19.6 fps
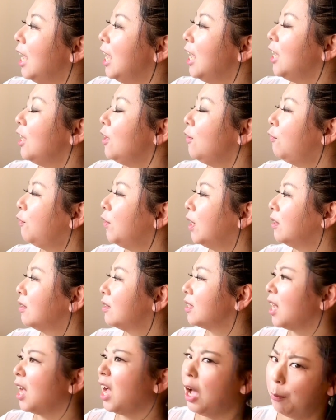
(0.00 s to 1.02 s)
He
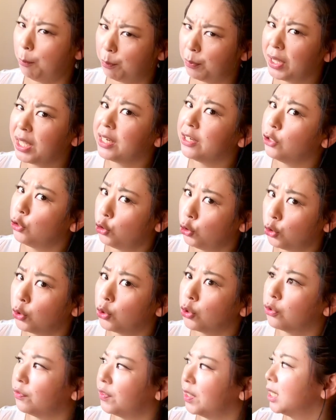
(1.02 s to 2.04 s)
felt a bit
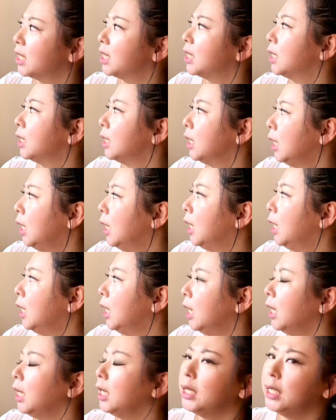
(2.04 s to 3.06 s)
nervous,
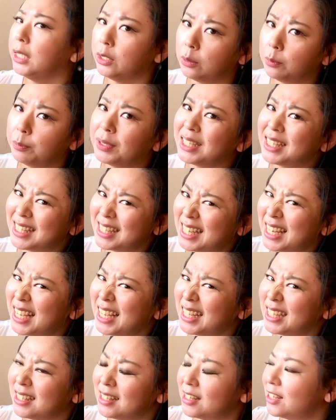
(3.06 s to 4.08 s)
a little bit
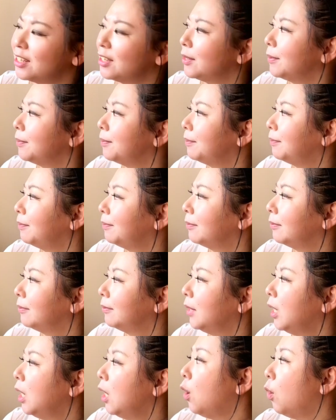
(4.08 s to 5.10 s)
tense,
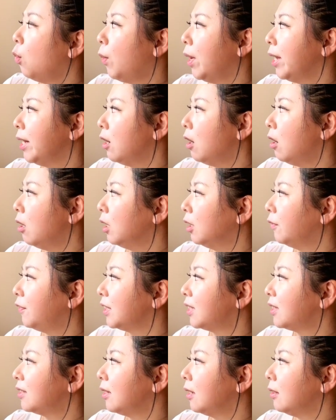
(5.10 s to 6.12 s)
when all of a
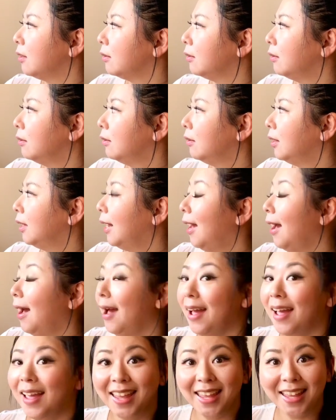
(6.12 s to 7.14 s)
sudden,
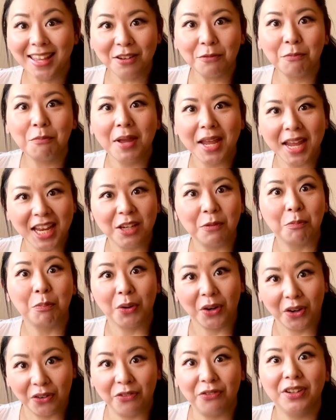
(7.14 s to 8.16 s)
it made
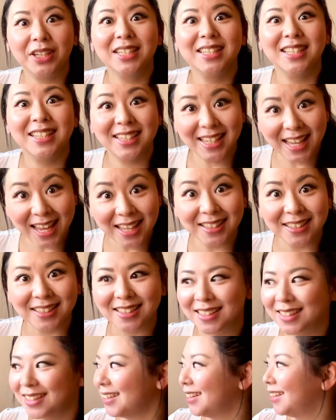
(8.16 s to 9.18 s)
perfect
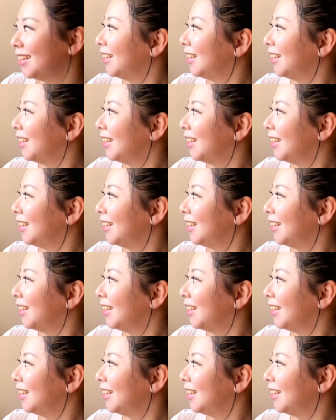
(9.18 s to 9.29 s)
sense.